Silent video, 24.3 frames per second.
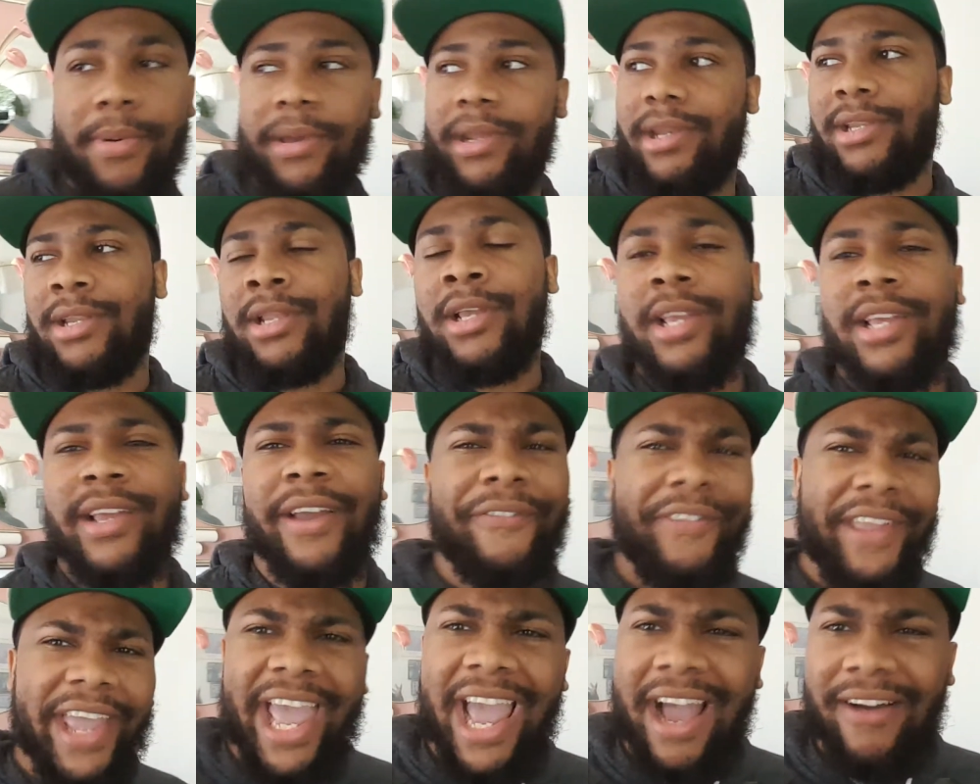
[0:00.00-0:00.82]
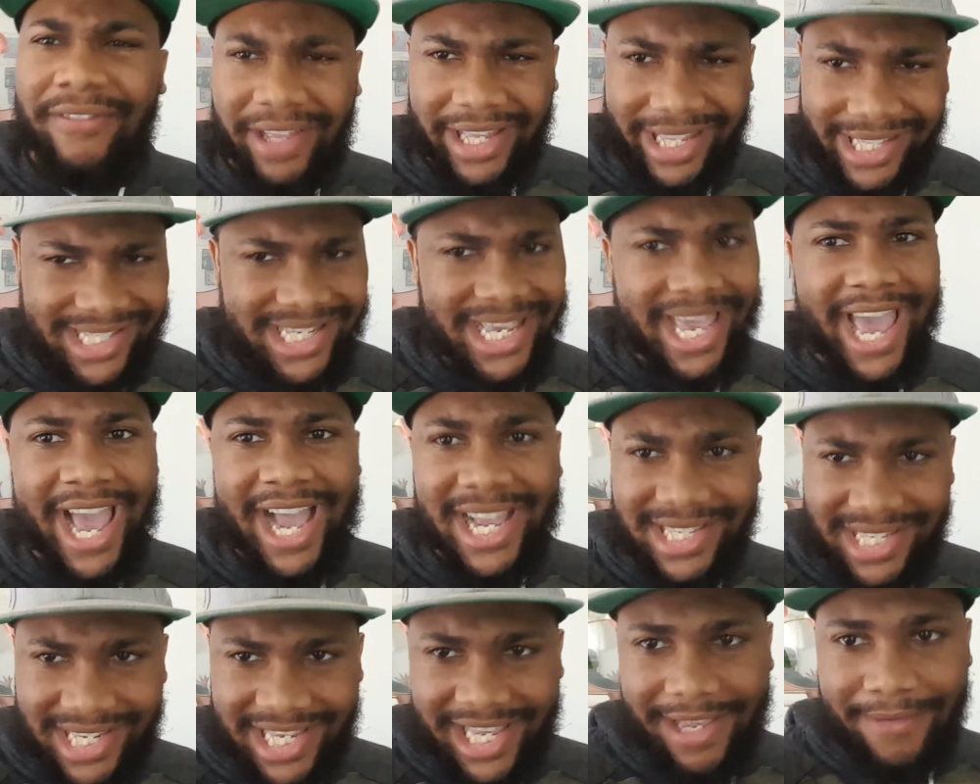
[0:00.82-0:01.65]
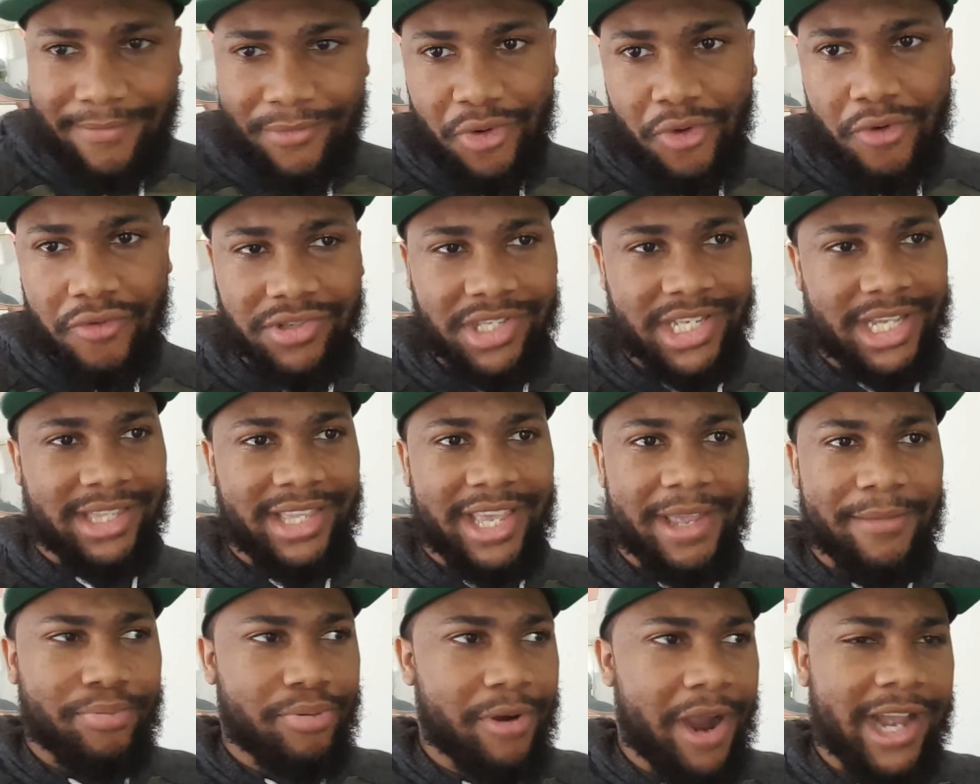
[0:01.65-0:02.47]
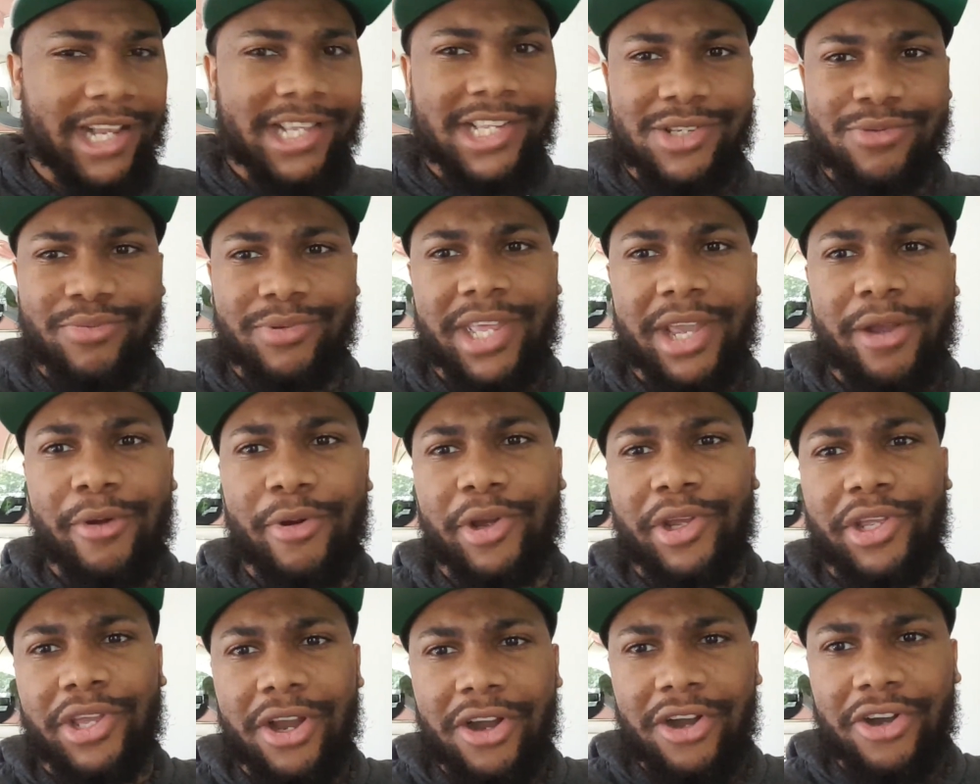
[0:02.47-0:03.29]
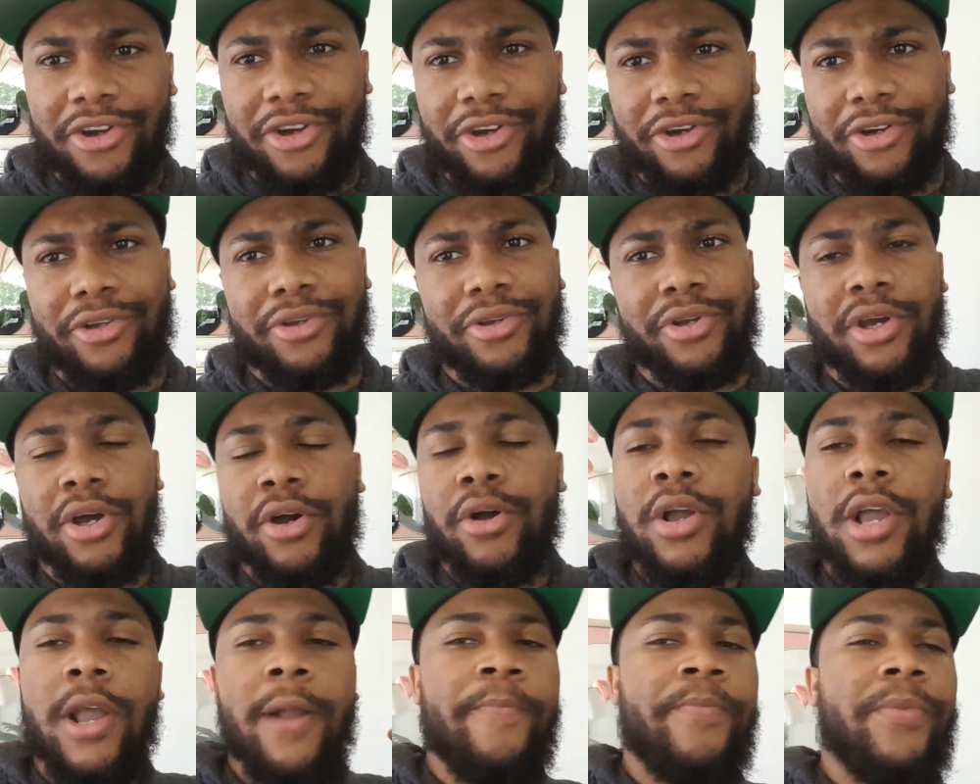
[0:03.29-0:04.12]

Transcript: and if they have like tag team moves that they practiced when they were younger, you know,